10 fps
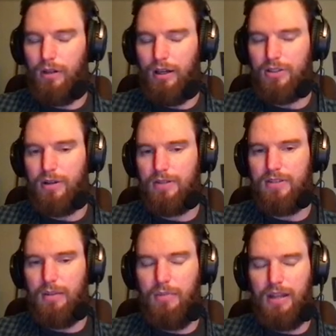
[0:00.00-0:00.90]
It's around
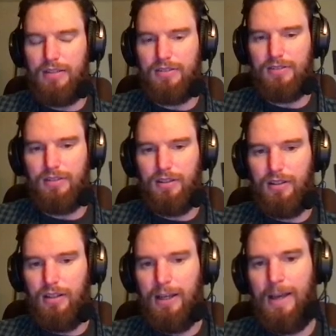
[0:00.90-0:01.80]
10 minutes.
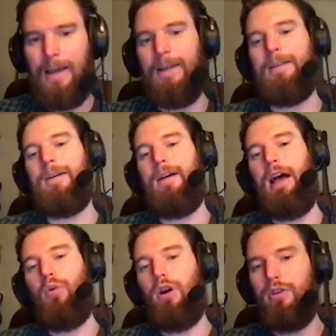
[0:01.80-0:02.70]
And
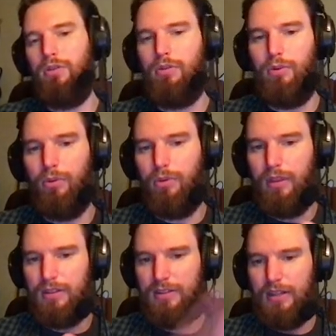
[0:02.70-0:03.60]
I walk you through
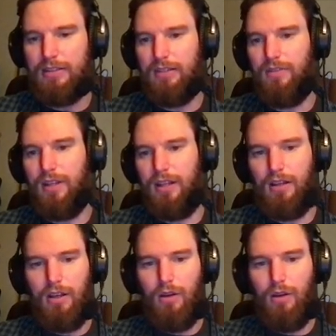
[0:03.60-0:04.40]
this activity,